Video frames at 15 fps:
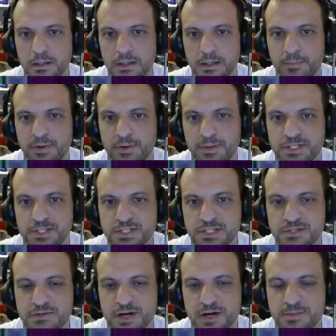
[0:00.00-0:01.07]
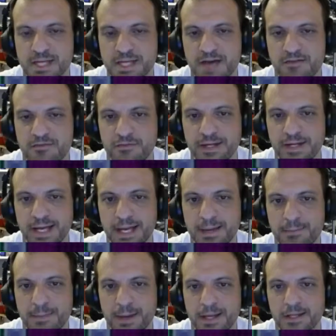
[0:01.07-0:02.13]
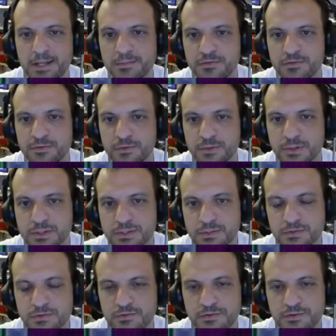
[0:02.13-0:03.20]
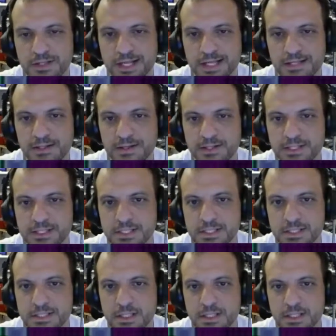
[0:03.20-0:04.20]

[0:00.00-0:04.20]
That pretty much describes every game made before the sort of late 90s.